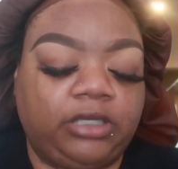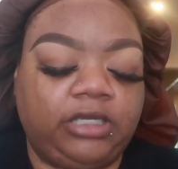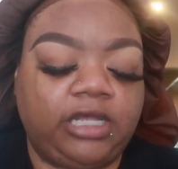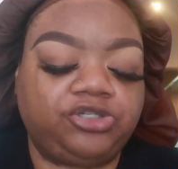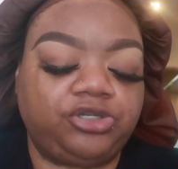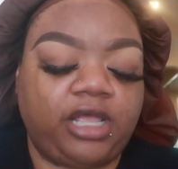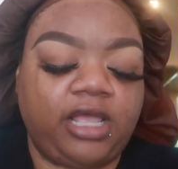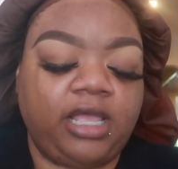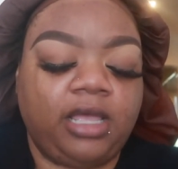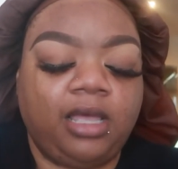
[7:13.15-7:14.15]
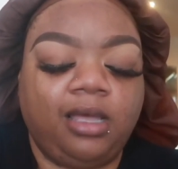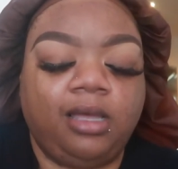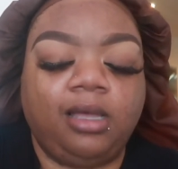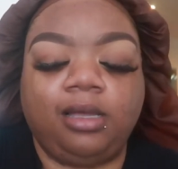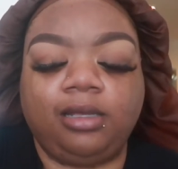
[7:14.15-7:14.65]
yesterday.
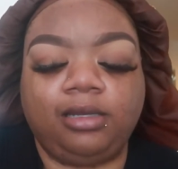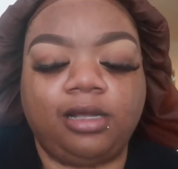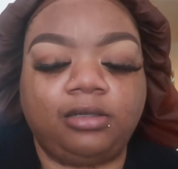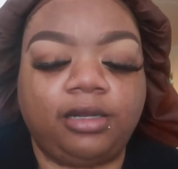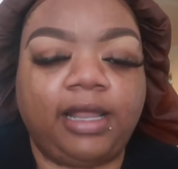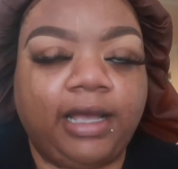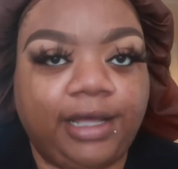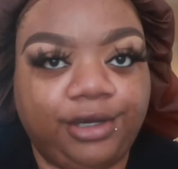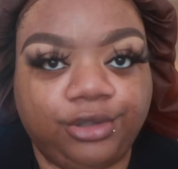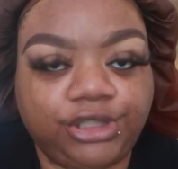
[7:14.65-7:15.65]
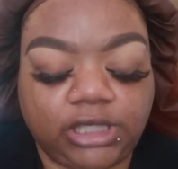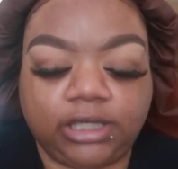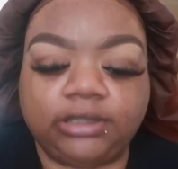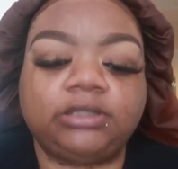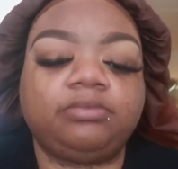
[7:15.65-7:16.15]
Y'all know they ain't got no
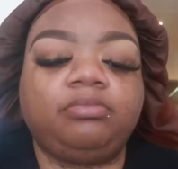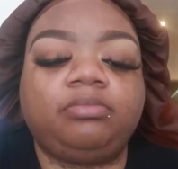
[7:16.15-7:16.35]
shades.